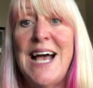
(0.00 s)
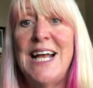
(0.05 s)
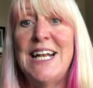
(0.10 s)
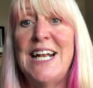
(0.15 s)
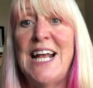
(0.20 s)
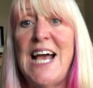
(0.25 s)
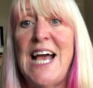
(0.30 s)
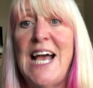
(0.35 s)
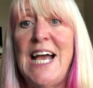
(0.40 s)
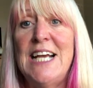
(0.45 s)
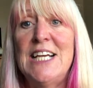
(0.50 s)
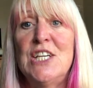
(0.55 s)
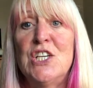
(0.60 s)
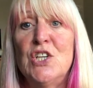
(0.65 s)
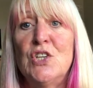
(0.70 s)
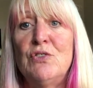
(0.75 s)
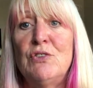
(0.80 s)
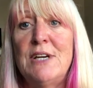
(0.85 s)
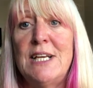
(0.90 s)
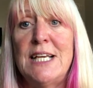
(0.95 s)
and
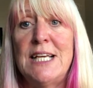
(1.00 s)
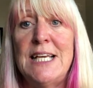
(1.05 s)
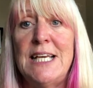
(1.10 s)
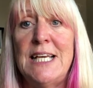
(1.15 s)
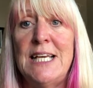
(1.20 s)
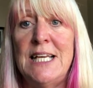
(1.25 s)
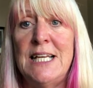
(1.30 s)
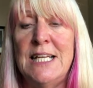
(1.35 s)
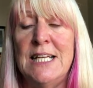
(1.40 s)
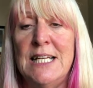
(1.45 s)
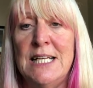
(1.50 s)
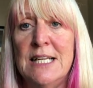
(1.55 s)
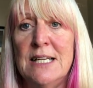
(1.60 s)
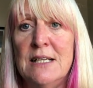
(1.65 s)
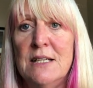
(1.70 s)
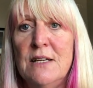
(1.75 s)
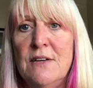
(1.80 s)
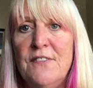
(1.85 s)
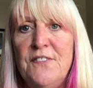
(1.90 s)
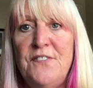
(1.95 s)
anchoring in.
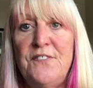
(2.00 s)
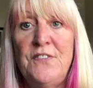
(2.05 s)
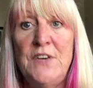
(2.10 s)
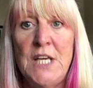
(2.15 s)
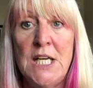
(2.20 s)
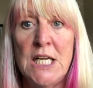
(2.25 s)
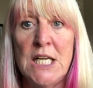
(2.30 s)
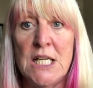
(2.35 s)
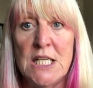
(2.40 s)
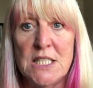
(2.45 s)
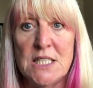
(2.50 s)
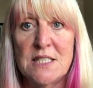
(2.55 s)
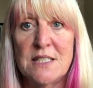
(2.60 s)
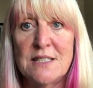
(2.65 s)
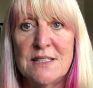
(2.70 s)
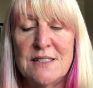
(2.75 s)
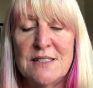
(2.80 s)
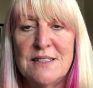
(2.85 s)
Feel it.